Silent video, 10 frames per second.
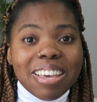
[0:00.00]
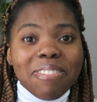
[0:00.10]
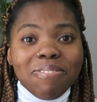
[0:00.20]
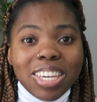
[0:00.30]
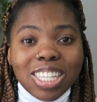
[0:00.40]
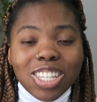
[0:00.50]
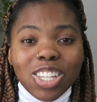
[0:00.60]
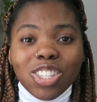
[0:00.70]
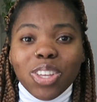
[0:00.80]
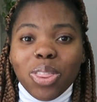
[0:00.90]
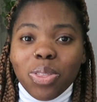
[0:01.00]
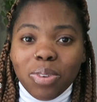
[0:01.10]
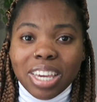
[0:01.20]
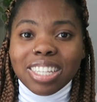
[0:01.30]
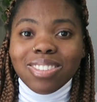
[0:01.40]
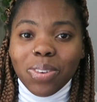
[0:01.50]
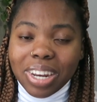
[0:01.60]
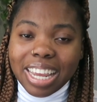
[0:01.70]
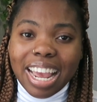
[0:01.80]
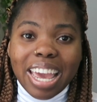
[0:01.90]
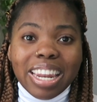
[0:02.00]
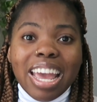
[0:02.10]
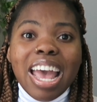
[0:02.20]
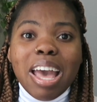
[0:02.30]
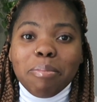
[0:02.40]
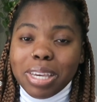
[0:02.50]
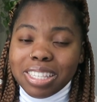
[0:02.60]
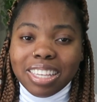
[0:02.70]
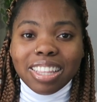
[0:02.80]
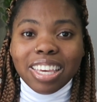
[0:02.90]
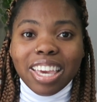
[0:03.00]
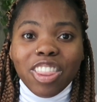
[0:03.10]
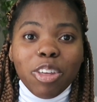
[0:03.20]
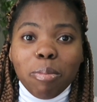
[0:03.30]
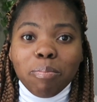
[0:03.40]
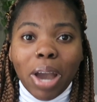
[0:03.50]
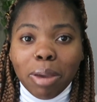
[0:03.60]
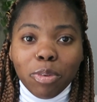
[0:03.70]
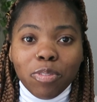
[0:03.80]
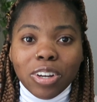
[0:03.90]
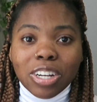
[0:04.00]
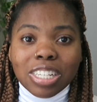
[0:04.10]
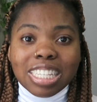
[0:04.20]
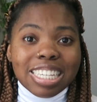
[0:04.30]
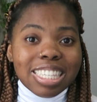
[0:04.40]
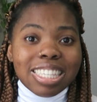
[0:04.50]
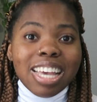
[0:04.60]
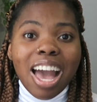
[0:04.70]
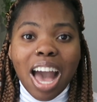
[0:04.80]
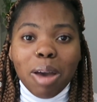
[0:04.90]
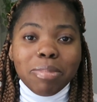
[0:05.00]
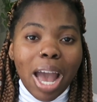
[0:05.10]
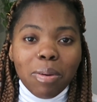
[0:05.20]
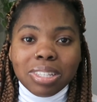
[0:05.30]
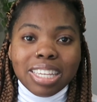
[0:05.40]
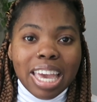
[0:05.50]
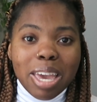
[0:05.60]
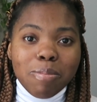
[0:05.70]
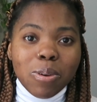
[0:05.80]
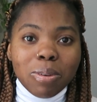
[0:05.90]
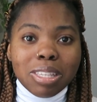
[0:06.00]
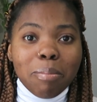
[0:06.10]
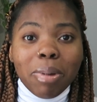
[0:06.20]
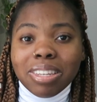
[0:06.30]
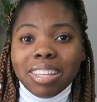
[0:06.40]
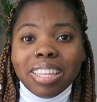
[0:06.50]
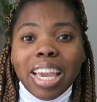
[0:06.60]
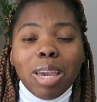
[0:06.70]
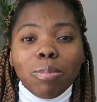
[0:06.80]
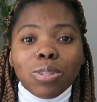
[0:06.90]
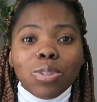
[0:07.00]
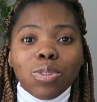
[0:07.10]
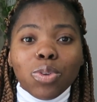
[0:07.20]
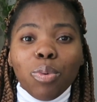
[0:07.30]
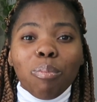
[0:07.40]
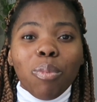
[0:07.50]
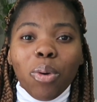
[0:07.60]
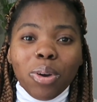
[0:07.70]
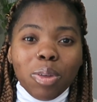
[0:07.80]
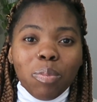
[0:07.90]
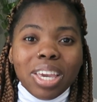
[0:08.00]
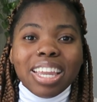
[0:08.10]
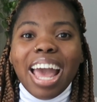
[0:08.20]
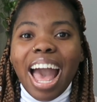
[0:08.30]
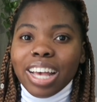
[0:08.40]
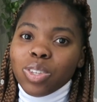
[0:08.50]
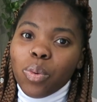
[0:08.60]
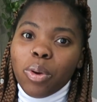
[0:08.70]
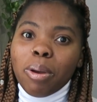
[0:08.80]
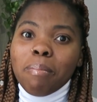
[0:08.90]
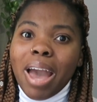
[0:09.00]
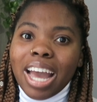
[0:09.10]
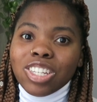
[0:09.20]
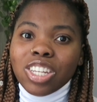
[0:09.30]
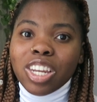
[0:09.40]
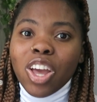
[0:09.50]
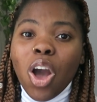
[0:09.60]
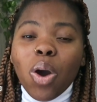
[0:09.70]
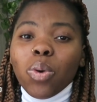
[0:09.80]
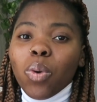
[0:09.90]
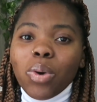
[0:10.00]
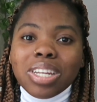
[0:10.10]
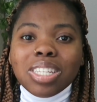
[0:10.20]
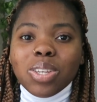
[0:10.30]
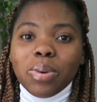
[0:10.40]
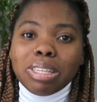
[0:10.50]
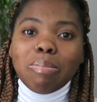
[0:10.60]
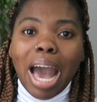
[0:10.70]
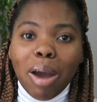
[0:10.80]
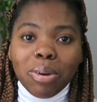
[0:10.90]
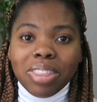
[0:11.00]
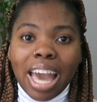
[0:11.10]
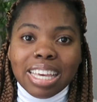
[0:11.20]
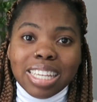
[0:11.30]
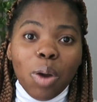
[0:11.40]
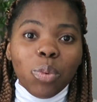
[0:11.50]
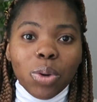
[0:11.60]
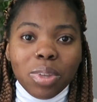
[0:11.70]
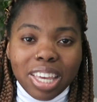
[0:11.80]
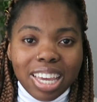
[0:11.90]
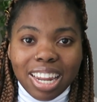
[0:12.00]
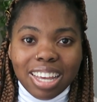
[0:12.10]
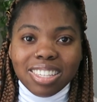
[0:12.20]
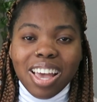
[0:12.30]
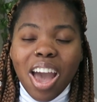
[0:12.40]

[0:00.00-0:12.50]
Ephesians 3:20. And basically the Bible verse is, now unto him who is abundantly able to do more than we can ask or imagine, according to his power that is at work within us,